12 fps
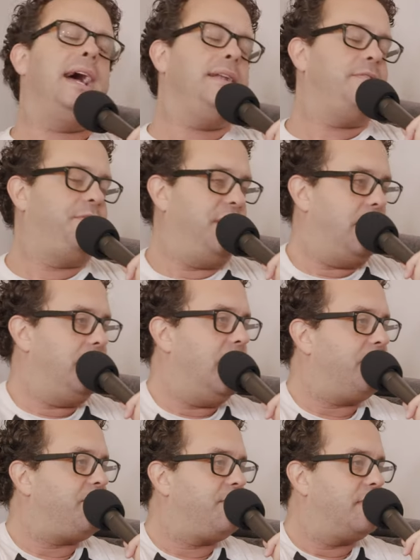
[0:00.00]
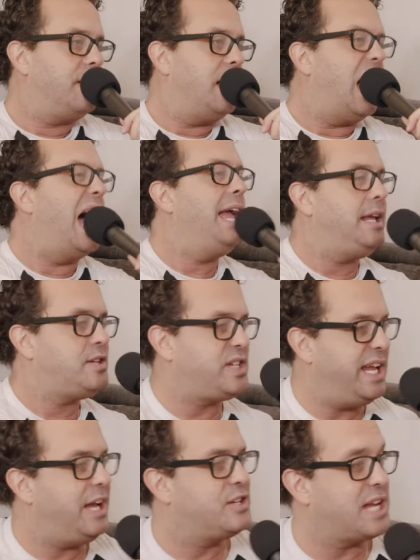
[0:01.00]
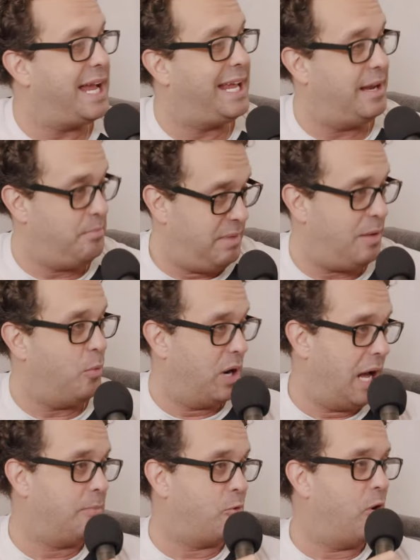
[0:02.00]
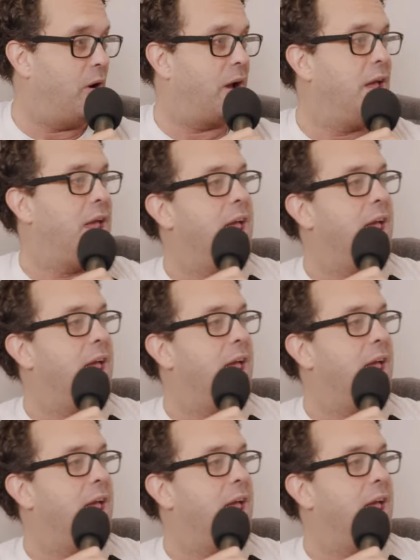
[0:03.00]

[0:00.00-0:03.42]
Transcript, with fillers: right, fair enough. Juice. See, because I can admit when I'm wrong.